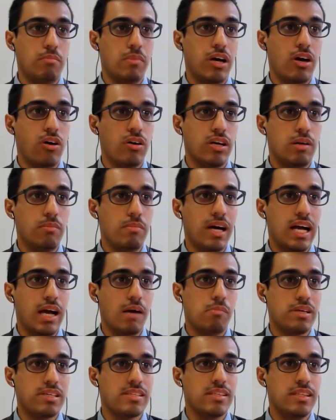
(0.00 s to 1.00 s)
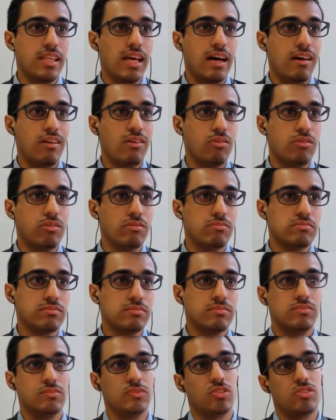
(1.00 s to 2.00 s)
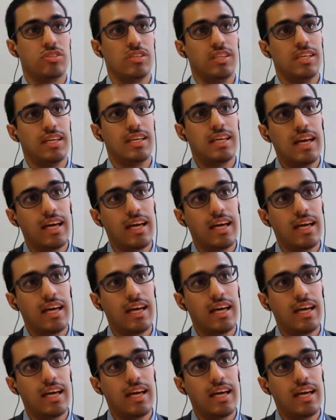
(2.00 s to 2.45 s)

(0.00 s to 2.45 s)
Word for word: if I show that I was the best